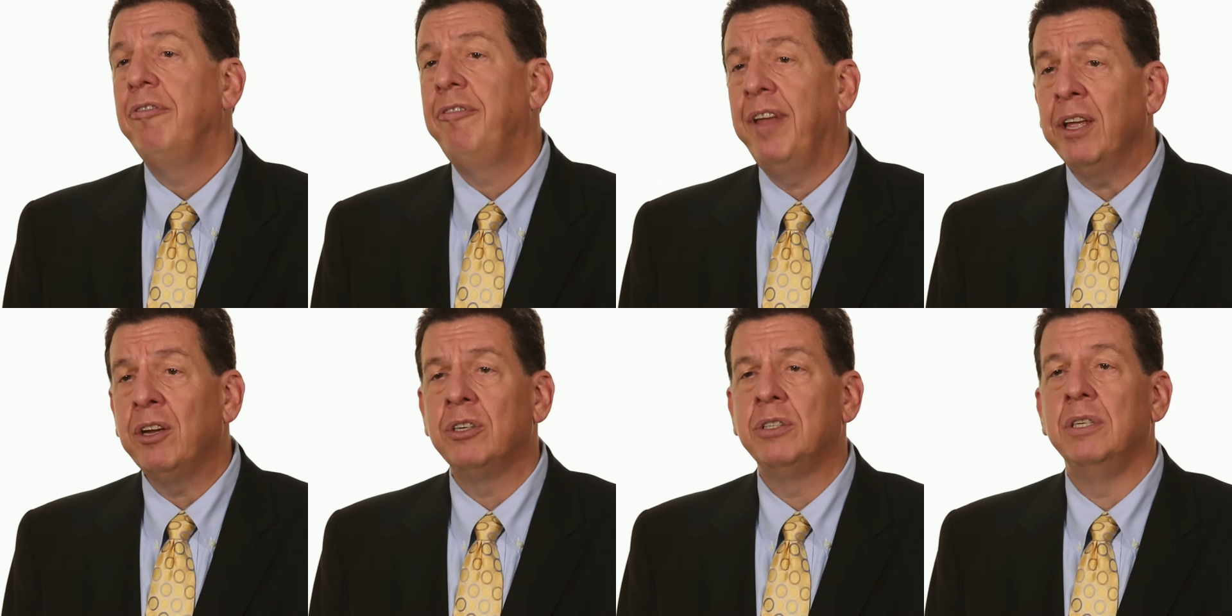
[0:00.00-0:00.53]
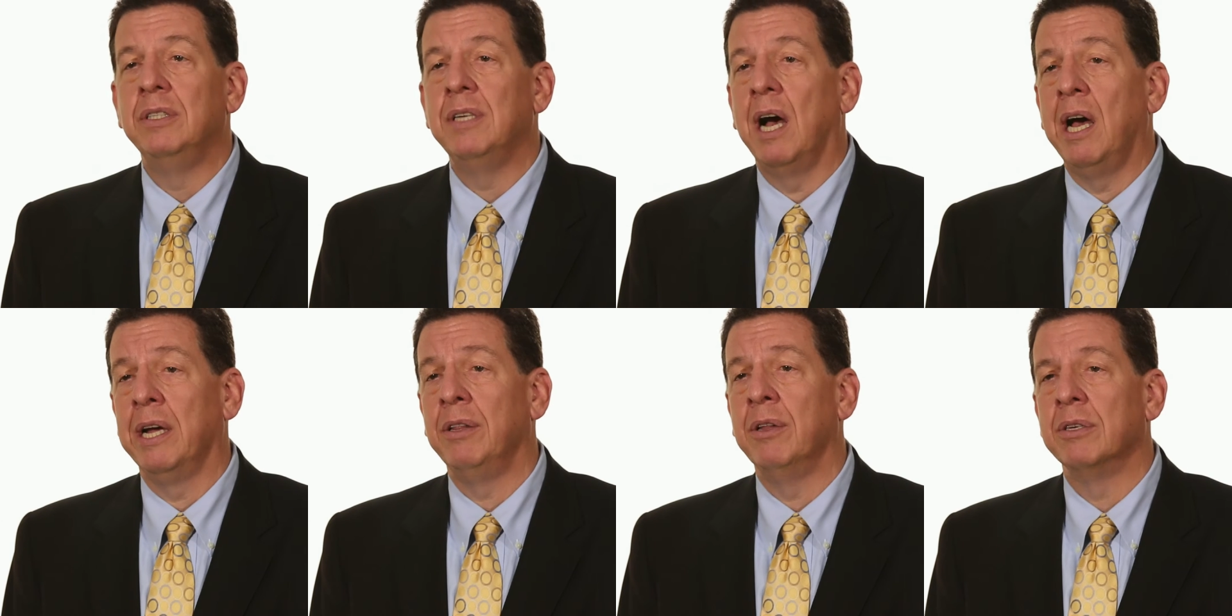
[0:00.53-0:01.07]
Failure to
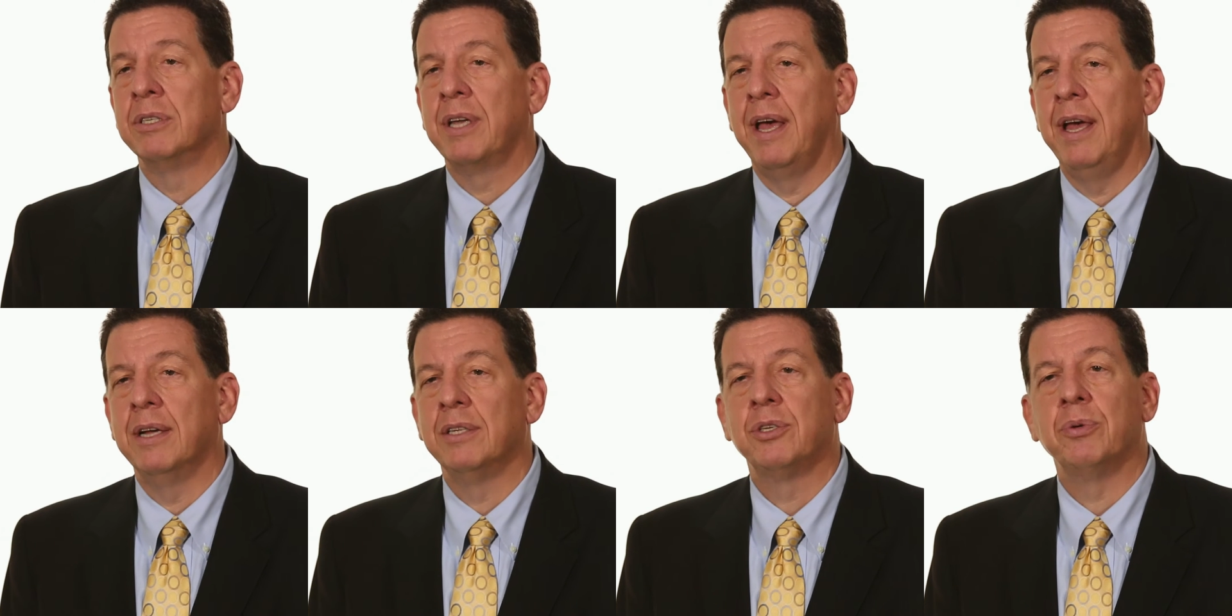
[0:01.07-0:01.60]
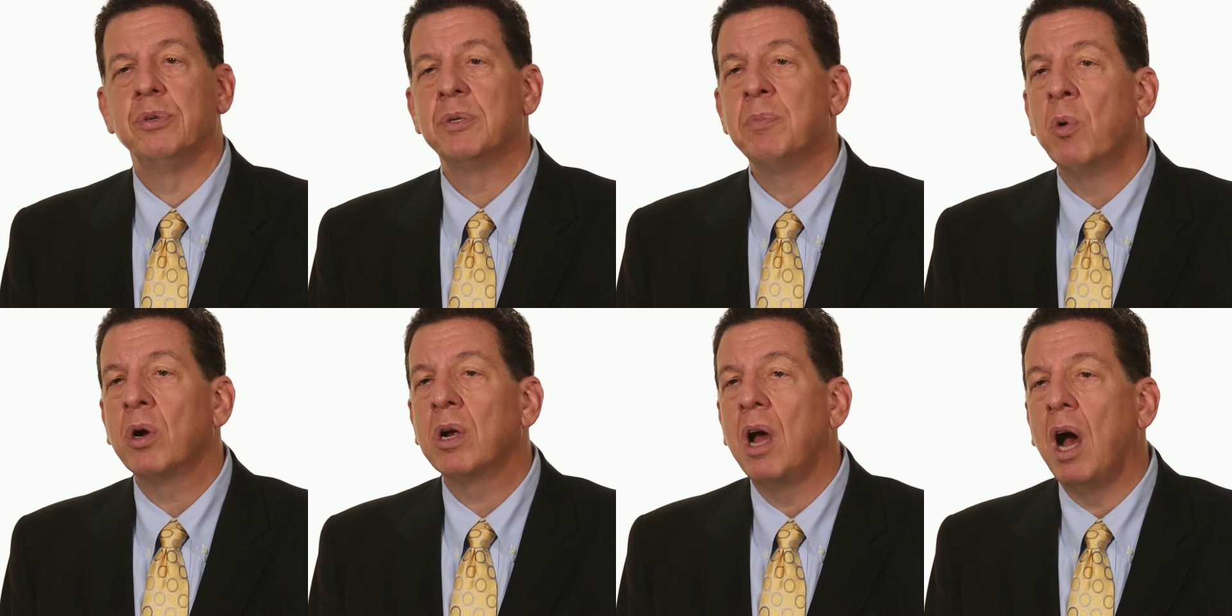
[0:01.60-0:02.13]
diagnose cancer is
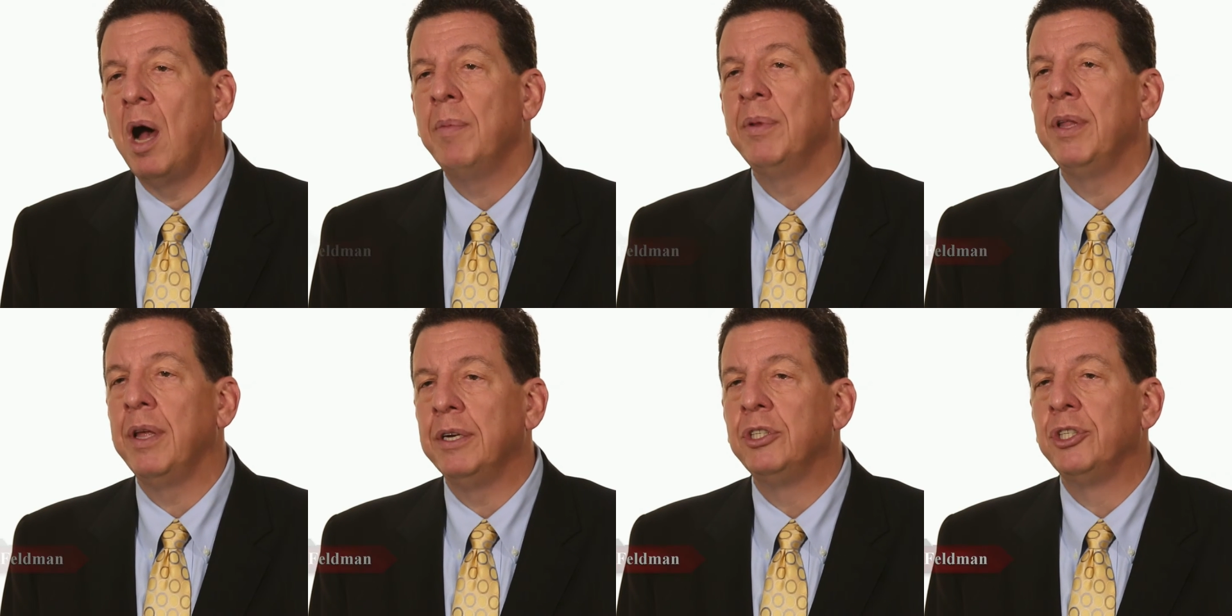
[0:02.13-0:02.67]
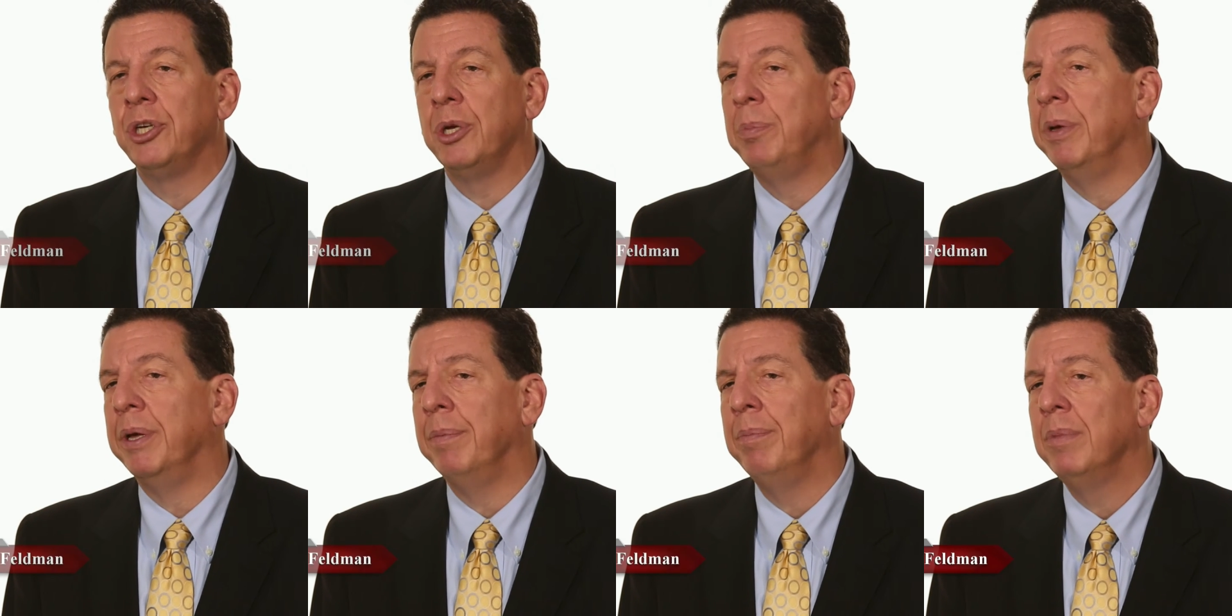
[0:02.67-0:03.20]
more common than it
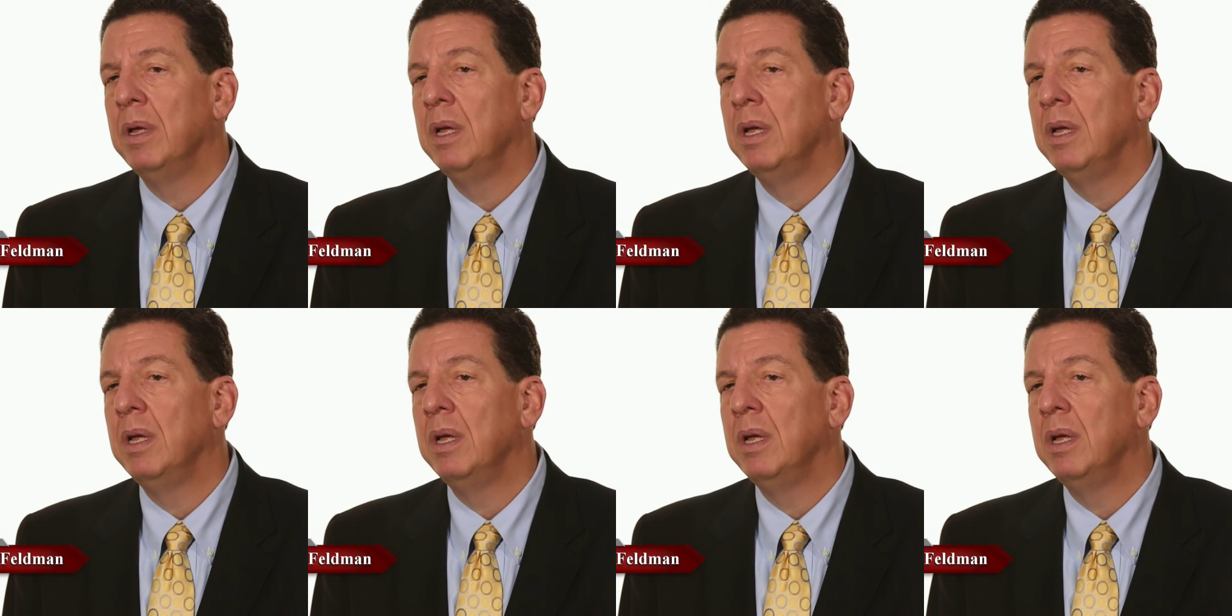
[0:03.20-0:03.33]
should be.